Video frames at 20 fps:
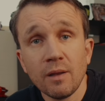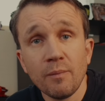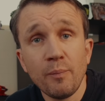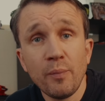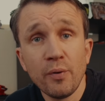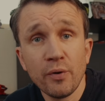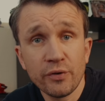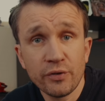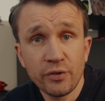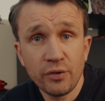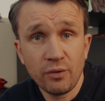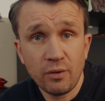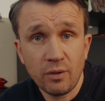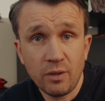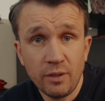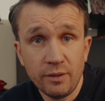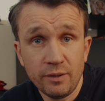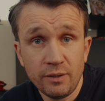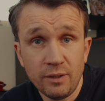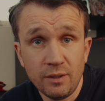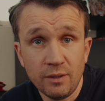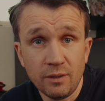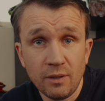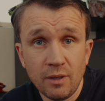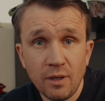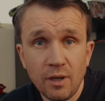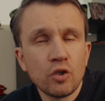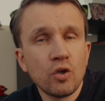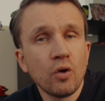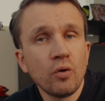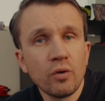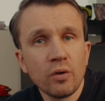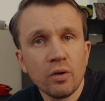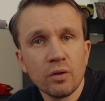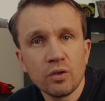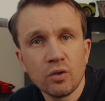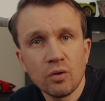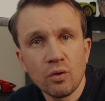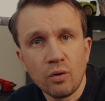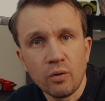Then personal content. Show
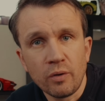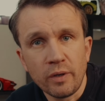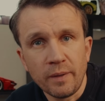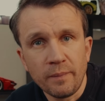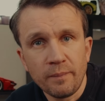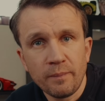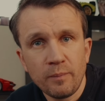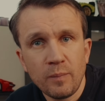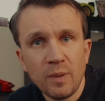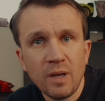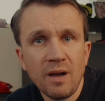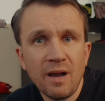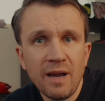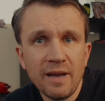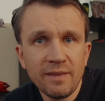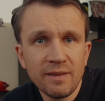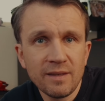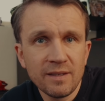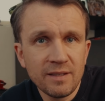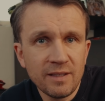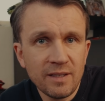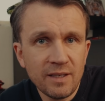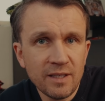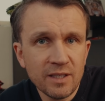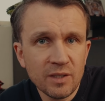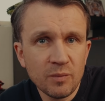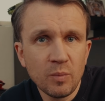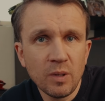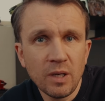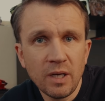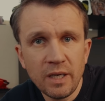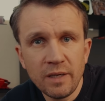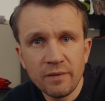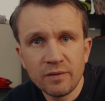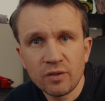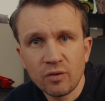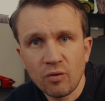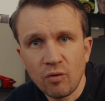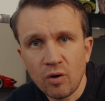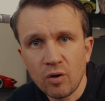your story, behind the scenes,
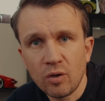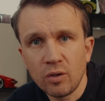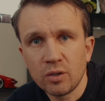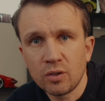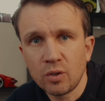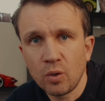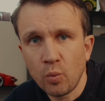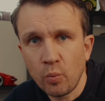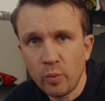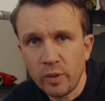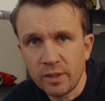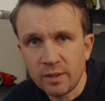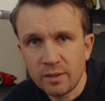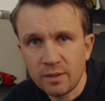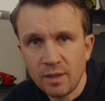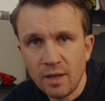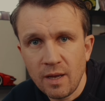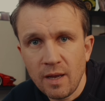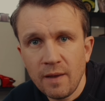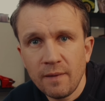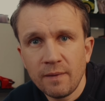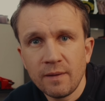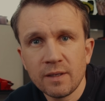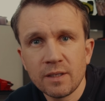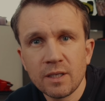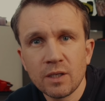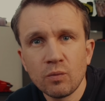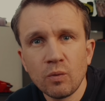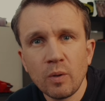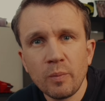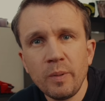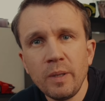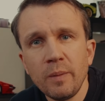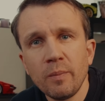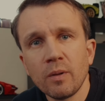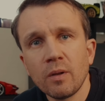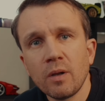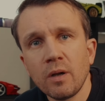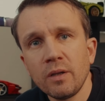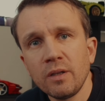beliefs, struggles or wins. This is where
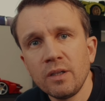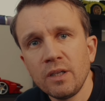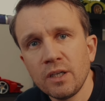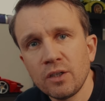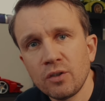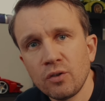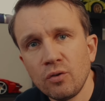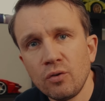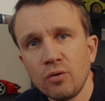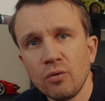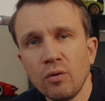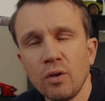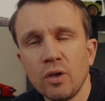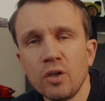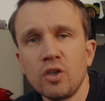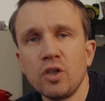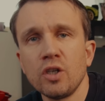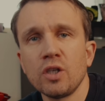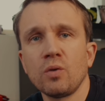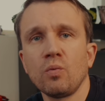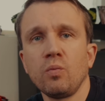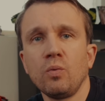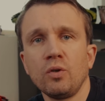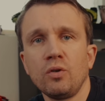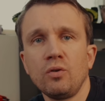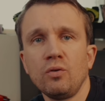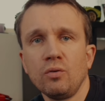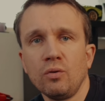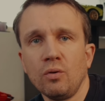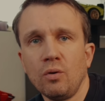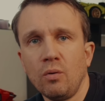people connect to you, not just what you